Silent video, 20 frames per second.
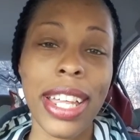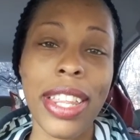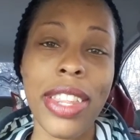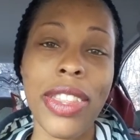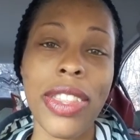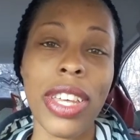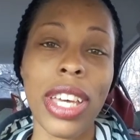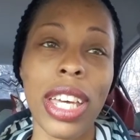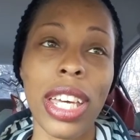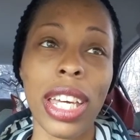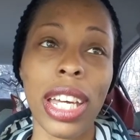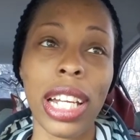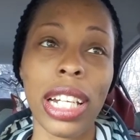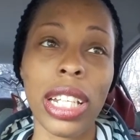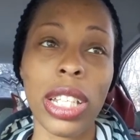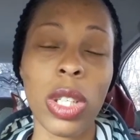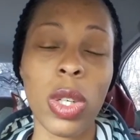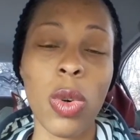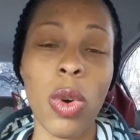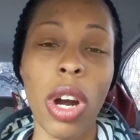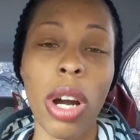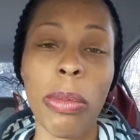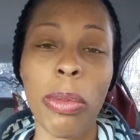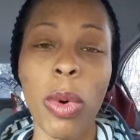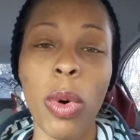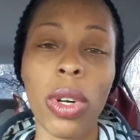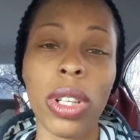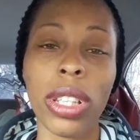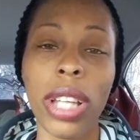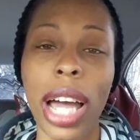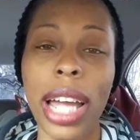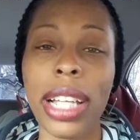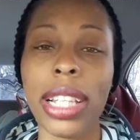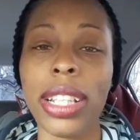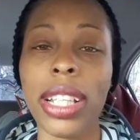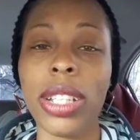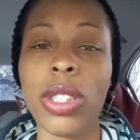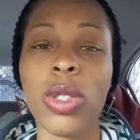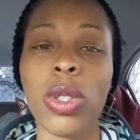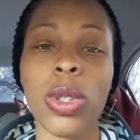then you are more
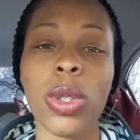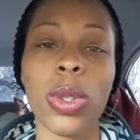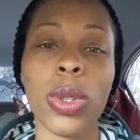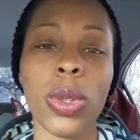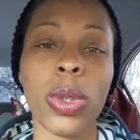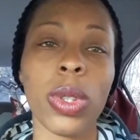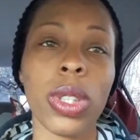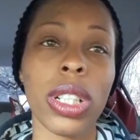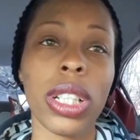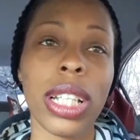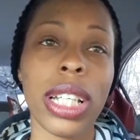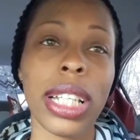likely to